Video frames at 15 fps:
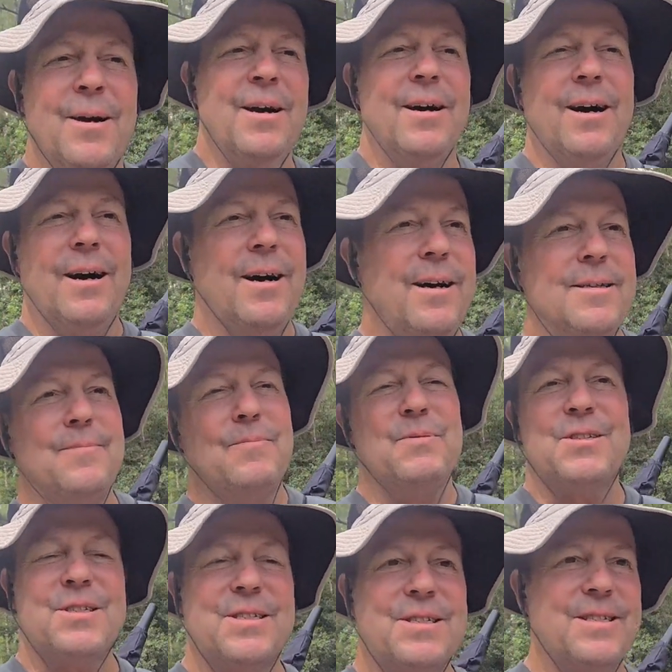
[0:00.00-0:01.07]

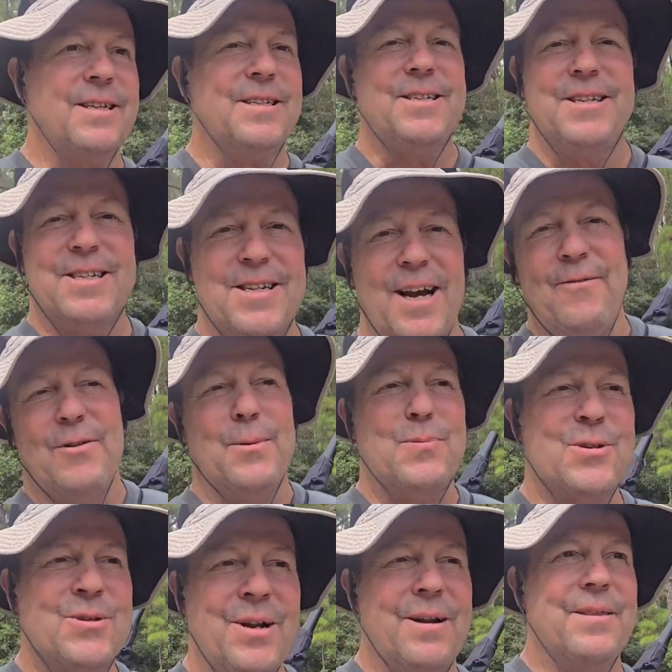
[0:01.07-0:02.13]

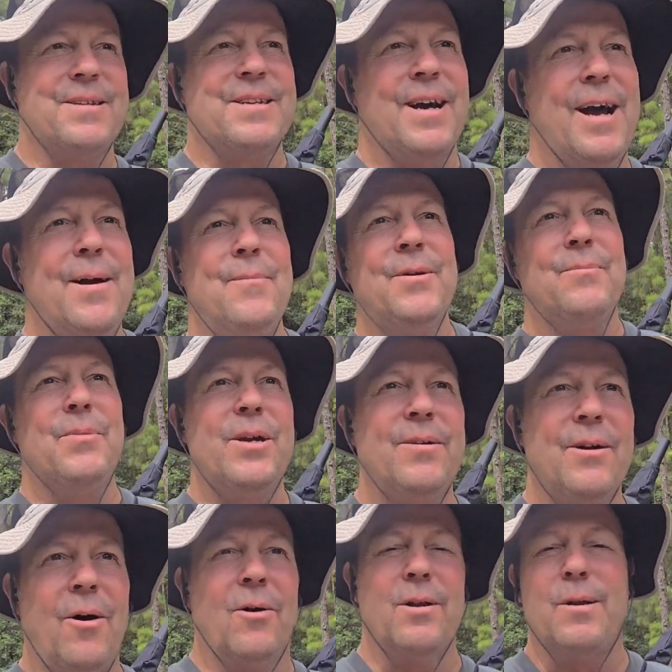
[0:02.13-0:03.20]
60-70% of the time and
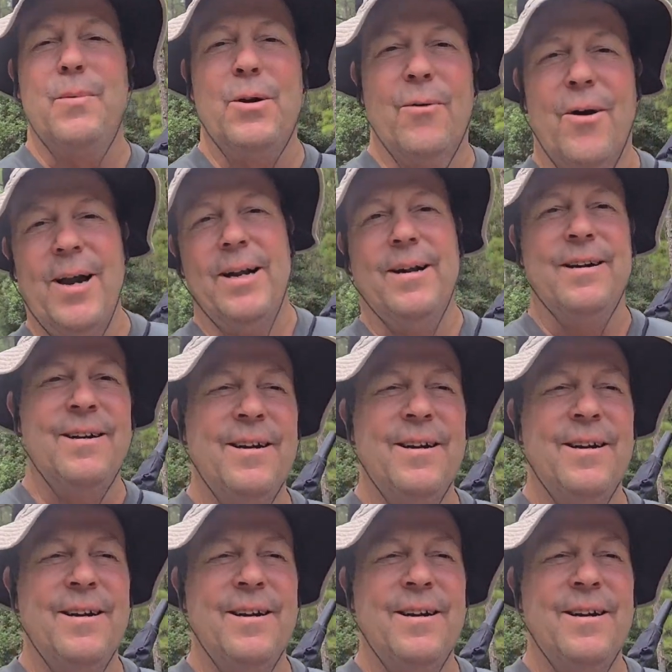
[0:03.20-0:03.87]
only be right